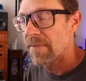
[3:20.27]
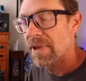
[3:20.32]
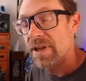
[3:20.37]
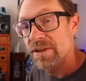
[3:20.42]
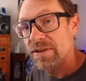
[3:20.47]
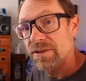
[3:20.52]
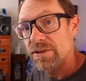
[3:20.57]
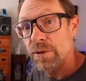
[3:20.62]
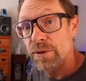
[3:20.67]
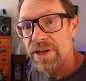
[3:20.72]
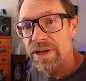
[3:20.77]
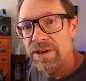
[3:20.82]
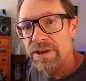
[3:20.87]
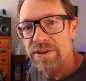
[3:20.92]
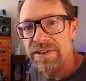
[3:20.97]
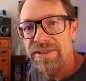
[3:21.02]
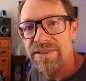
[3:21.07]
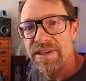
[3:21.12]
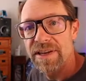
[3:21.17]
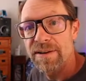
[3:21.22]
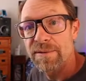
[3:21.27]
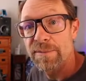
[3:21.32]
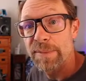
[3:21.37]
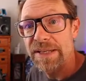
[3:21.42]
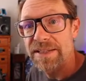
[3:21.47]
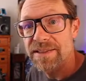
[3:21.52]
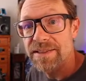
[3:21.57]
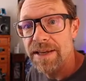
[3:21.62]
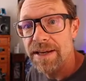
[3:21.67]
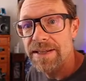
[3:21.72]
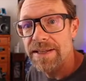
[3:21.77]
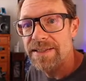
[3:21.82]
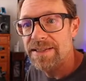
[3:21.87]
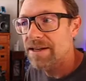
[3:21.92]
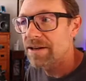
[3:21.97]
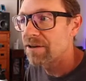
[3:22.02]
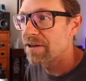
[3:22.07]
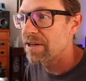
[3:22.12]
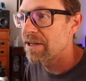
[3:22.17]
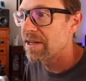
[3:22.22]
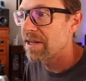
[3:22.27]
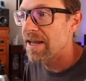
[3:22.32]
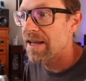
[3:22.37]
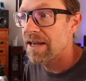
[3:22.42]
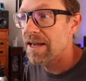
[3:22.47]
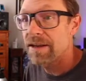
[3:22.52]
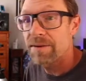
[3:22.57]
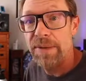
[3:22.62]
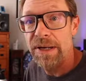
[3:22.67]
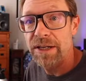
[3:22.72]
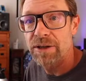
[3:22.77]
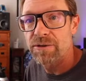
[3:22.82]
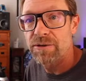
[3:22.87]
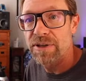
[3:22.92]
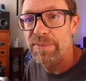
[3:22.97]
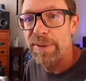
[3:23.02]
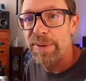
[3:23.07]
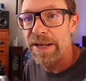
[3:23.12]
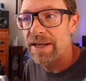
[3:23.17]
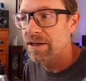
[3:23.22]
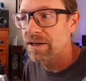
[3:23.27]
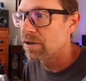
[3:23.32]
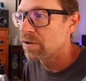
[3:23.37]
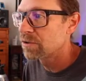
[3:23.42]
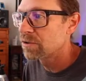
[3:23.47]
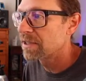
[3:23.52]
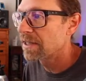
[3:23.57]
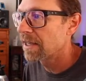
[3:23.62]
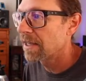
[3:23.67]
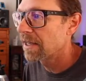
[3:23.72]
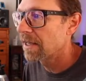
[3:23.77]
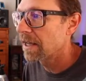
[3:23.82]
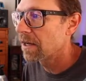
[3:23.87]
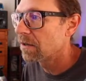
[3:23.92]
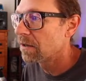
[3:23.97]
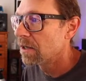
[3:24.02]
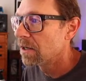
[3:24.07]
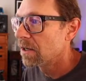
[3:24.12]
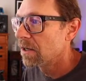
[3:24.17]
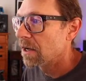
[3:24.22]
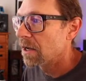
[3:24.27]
So here inside of my sites area at my GridPane hosting account,